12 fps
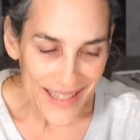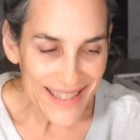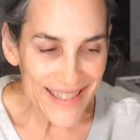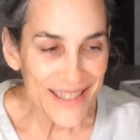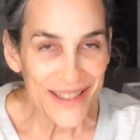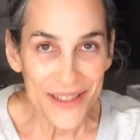
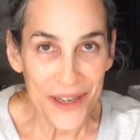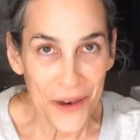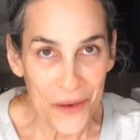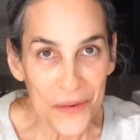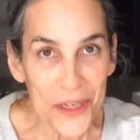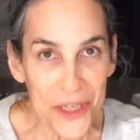It's
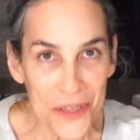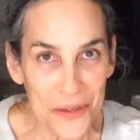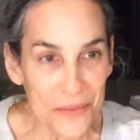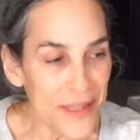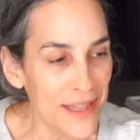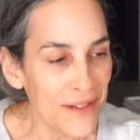so
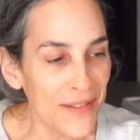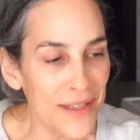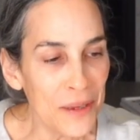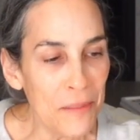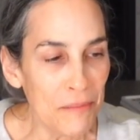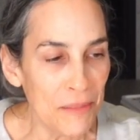cute with their
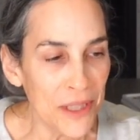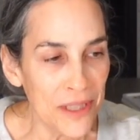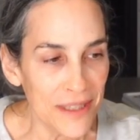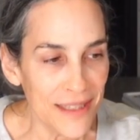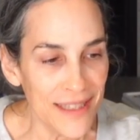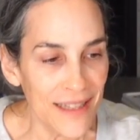little
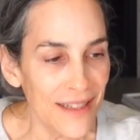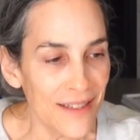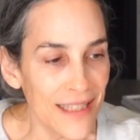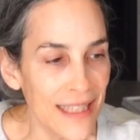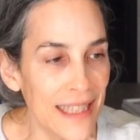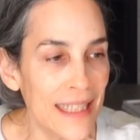books and
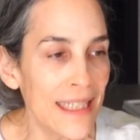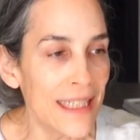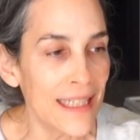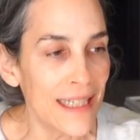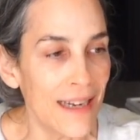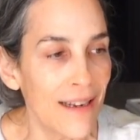their
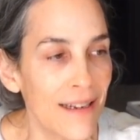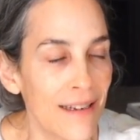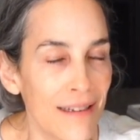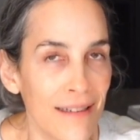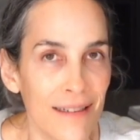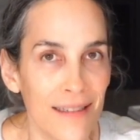tea.
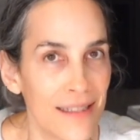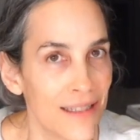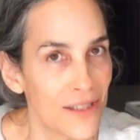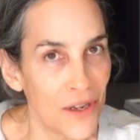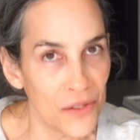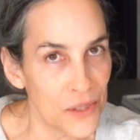Oh, it's
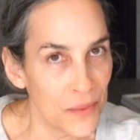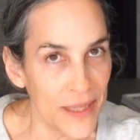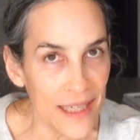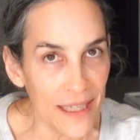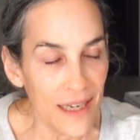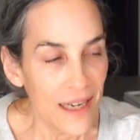so
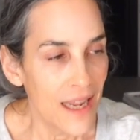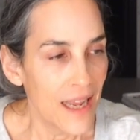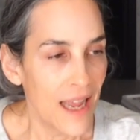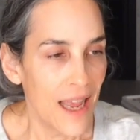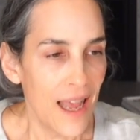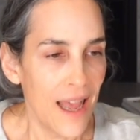sweet.
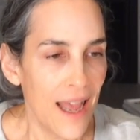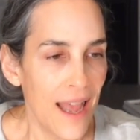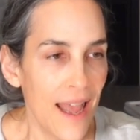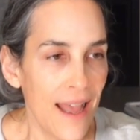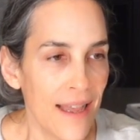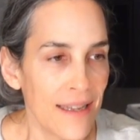
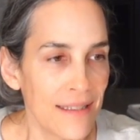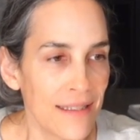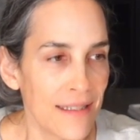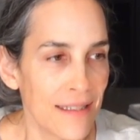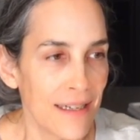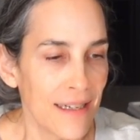
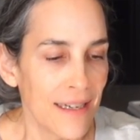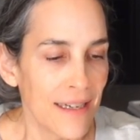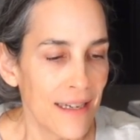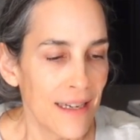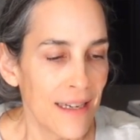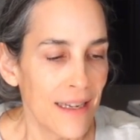And
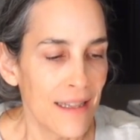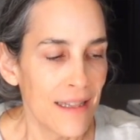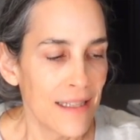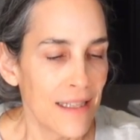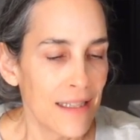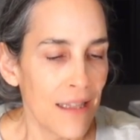
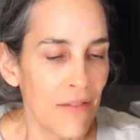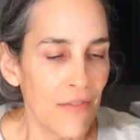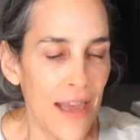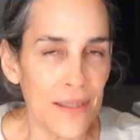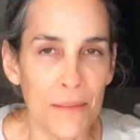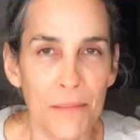this is
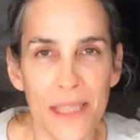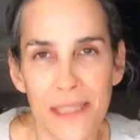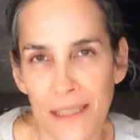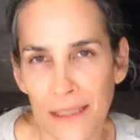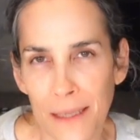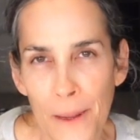1,000
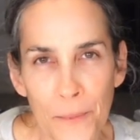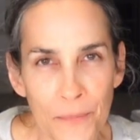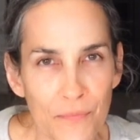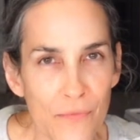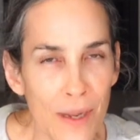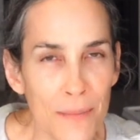pieces.
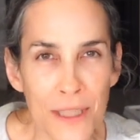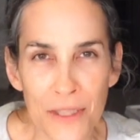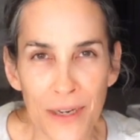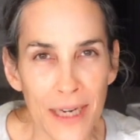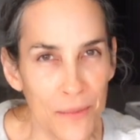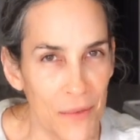So I've been
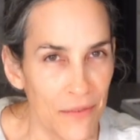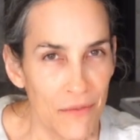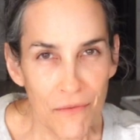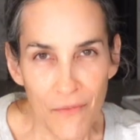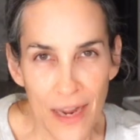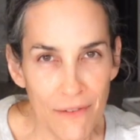doing anywhere
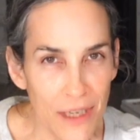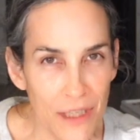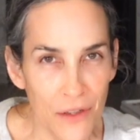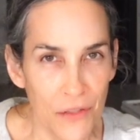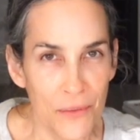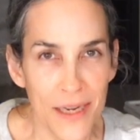from
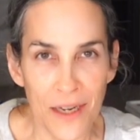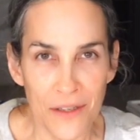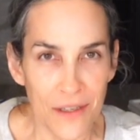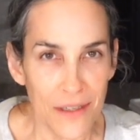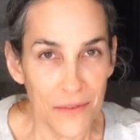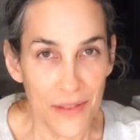500,
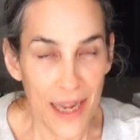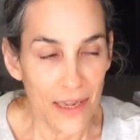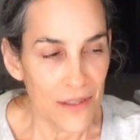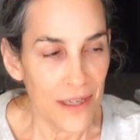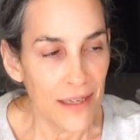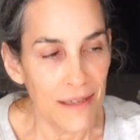300 to
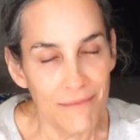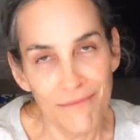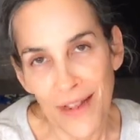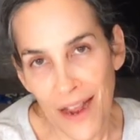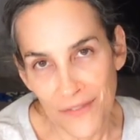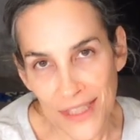1,000.
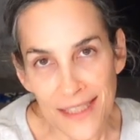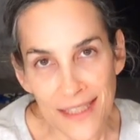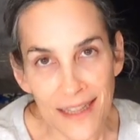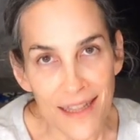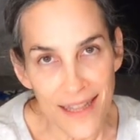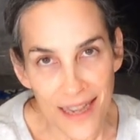
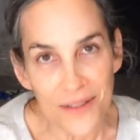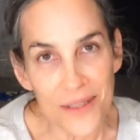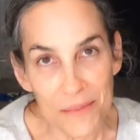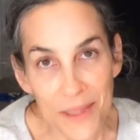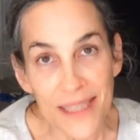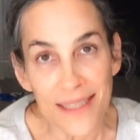Obviously the
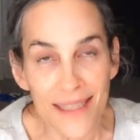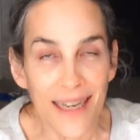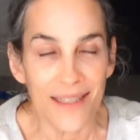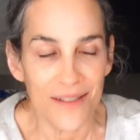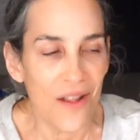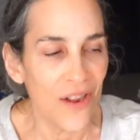1,000 piece
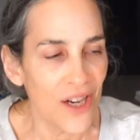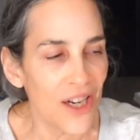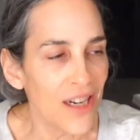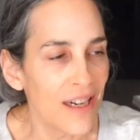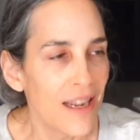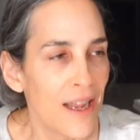takes longer.